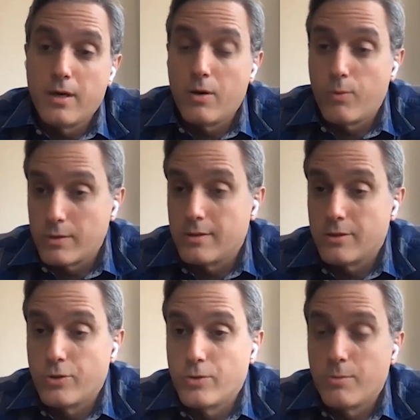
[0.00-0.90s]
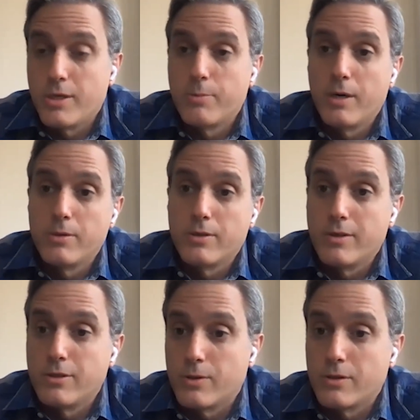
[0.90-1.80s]
what is soon to be a public
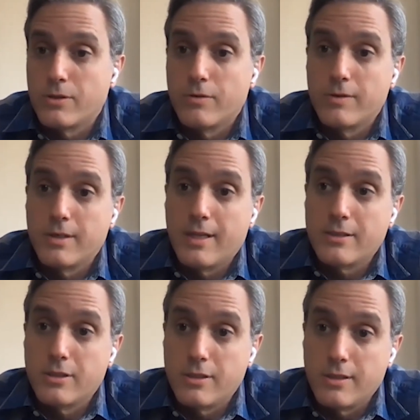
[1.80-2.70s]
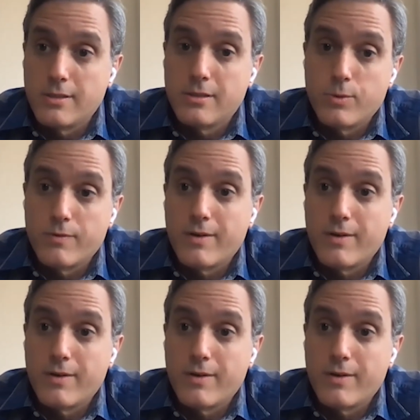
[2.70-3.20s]
resource over at Las Conchitas.